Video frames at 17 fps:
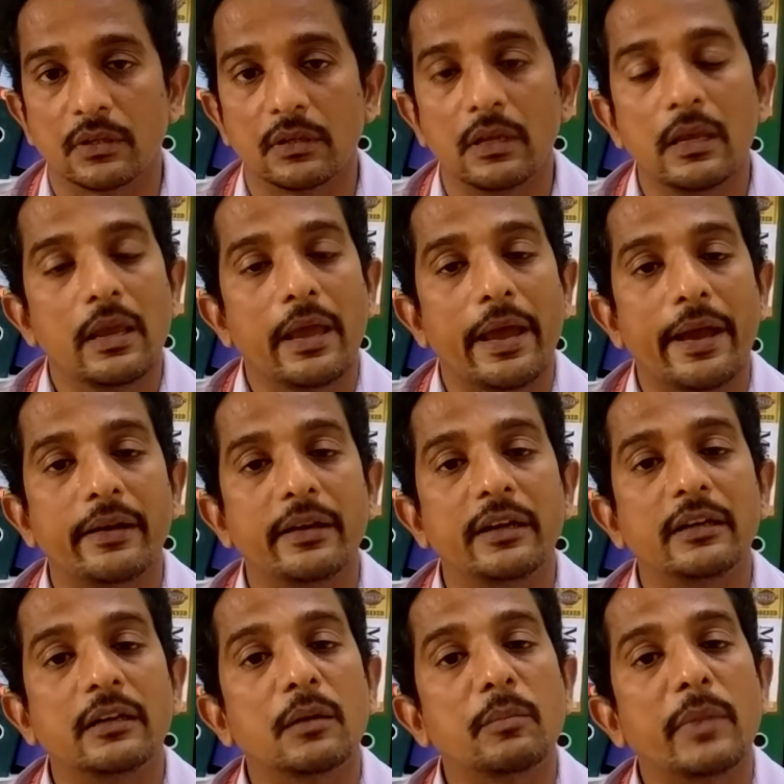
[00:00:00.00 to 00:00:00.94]
and
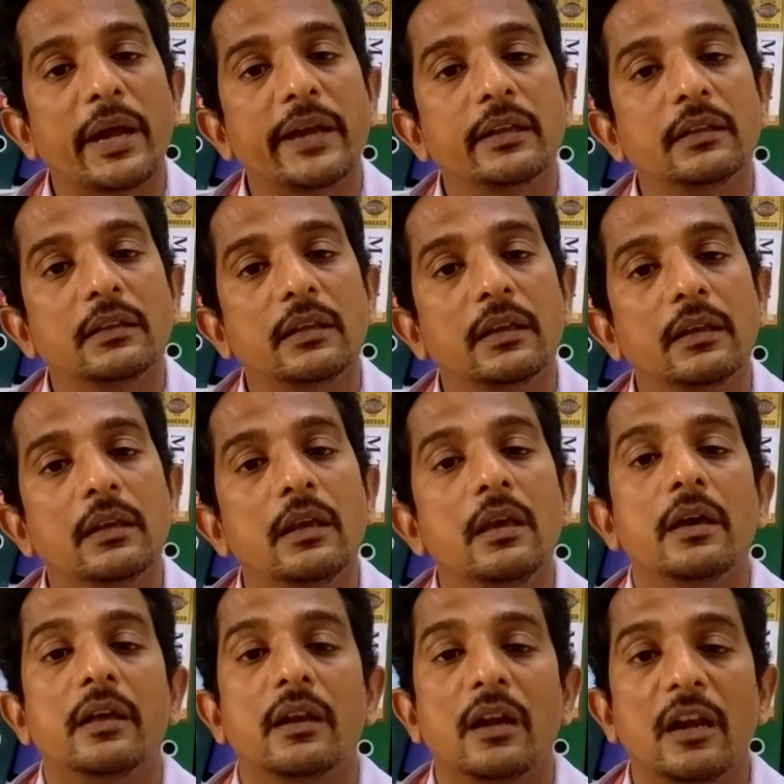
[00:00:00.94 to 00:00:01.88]
determining the
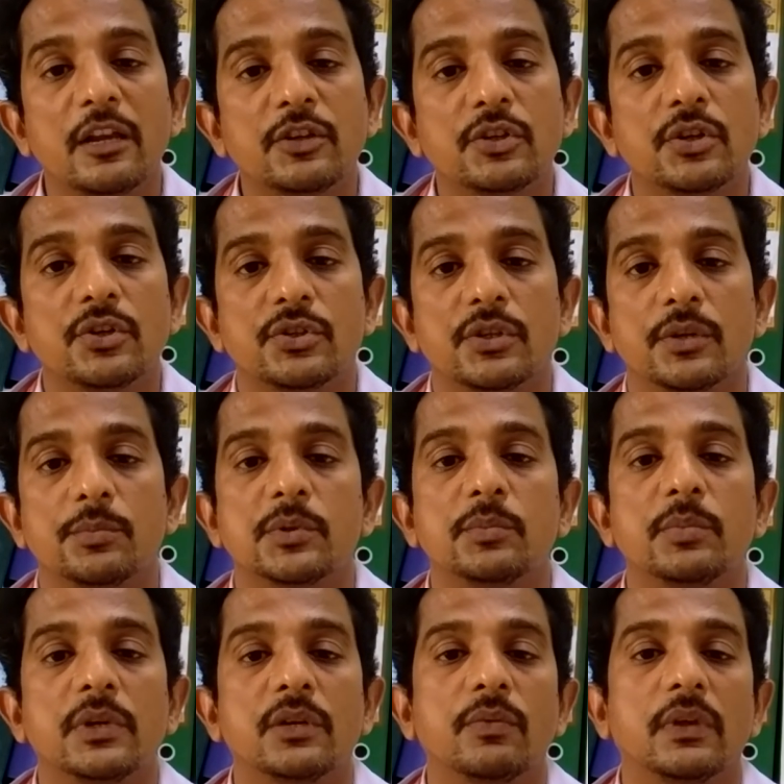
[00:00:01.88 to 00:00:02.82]
relationships
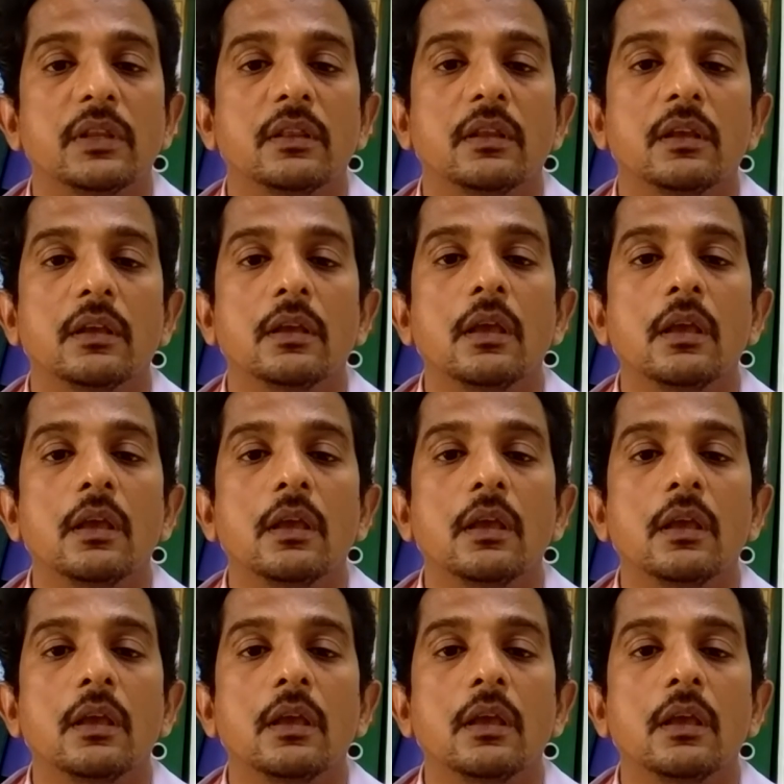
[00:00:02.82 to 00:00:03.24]
between the